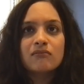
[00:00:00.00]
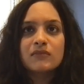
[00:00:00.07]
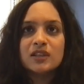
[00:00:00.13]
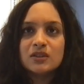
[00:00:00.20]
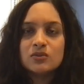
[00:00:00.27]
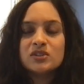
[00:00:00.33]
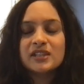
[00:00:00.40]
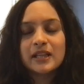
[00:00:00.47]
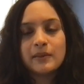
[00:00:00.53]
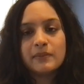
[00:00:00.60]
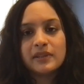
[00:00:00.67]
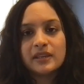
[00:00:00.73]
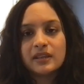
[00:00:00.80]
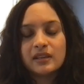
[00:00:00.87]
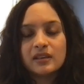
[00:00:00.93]
you tell
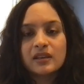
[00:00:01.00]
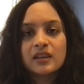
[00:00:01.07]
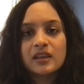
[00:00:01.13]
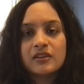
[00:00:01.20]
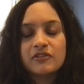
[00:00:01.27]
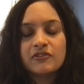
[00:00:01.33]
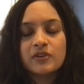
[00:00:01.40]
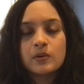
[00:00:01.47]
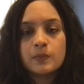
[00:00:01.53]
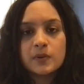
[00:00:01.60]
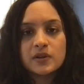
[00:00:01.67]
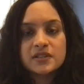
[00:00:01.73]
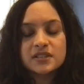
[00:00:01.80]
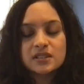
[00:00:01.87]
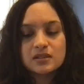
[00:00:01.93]
me, if a
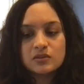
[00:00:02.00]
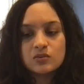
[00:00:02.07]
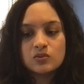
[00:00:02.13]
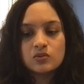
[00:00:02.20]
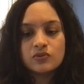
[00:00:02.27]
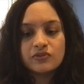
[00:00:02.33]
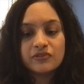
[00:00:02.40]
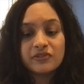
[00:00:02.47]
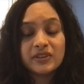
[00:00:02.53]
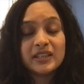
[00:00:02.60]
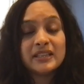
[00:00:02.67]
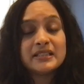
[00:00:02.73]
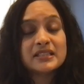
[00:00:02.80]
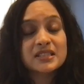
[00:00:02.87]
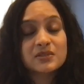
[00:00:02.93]
person who
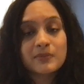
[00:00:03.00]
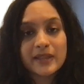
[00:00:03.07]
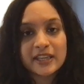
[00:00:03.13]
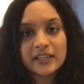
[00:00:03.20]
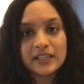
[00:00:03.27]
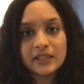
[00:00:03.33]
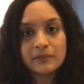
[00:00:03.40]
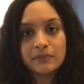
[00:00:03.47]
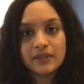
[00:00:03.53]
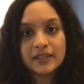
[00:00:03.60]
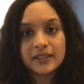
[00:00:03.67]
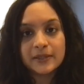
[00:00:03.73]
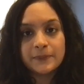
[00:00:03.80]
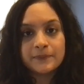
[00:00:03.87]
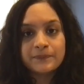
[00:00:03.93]
feels very deeply,
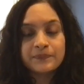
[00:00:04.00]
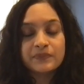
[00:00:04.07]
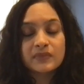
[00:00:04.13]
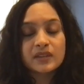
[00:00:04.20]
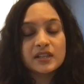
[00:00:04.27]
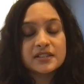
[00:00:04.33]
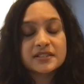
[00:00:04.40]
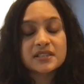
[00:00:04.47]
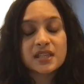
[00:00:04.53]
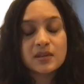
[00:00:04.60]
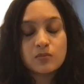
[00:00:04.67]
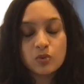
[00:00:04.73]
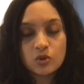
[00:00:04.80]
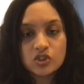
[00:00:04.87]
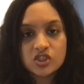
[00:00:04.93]
is
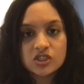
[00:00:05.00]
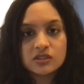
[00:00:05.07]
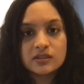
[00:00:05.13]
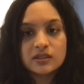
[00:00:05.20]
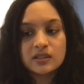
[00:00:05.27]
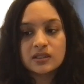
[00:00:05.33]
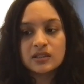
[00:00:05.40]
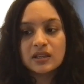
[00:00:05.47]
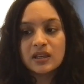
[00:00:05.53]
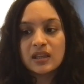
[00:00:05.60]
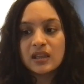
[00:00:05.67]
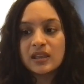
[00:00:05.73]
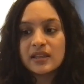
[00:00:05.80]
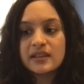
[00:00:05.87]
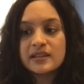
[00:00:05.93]
emotional,
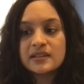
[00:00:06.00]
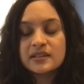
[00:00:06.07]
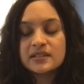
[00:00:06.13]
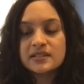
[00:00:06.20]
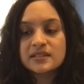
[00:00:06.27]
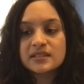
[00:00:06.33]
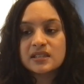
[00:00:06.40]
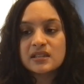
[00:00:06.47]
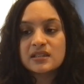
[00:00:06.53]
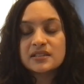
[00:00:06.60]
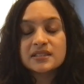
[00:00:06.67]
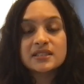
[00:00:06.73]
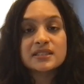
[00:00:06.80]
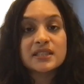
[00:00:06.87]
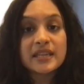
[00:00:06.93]
is
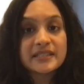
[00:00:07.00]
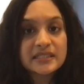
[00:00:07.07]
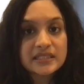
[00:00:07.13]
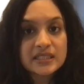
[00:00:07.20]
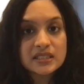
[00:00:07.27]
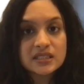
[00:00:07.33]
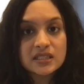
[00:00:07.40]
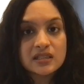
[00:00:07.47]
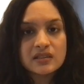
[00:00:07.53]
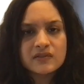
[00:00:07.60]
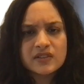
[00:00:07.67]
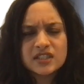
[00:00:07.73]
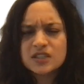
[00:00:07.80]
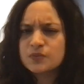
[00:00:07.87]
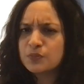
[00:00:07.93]
sensitive,
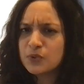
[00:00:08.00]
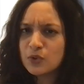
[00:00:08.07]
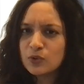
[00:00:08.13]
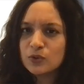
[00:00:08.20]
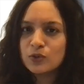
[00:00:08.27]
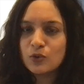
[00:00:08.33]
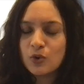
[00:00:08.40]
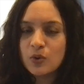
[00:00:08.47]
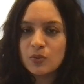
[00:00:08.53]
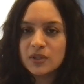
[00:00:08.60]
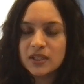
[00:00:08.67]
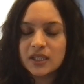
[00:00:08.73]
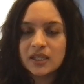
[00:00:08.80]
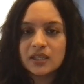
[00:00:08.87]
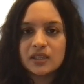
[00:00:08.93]
is prone to
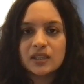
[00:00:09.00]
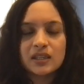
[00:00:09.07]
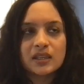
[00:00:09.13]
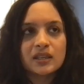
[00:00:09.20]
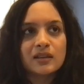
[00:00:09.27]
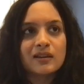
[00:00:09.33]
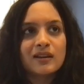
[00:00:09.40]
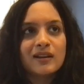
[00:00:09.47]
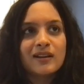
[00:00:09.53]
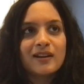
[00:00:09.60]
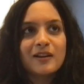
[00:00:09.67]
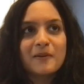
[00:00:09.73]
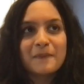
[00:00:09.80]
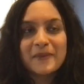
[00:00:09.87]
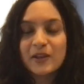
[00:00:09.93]
overthinking,
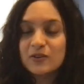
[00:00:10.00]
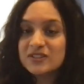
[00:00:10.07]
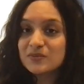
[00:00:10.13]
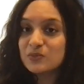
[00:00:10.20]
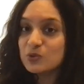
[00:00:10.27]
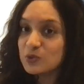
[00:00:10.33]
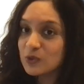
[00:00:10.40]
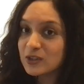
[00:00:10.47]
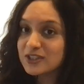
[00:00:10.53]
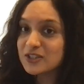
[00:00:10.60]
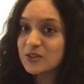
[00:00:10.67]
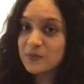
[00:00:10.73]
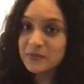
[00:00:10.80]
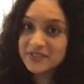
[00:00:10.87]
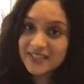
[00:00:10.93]
because Moon also
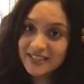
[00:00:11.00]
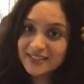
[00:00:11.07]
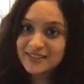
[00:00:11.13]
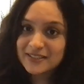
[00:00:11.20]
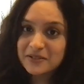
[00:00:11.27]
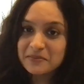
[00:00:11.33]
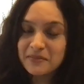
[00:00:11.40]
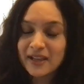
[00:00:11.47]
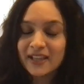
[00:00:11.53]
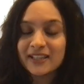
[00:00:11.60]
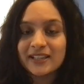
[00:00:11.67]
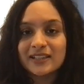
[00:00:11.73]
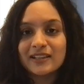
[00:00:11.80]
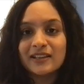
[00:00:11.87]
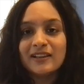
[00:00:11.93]
represents the
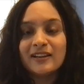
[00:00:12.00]
mind,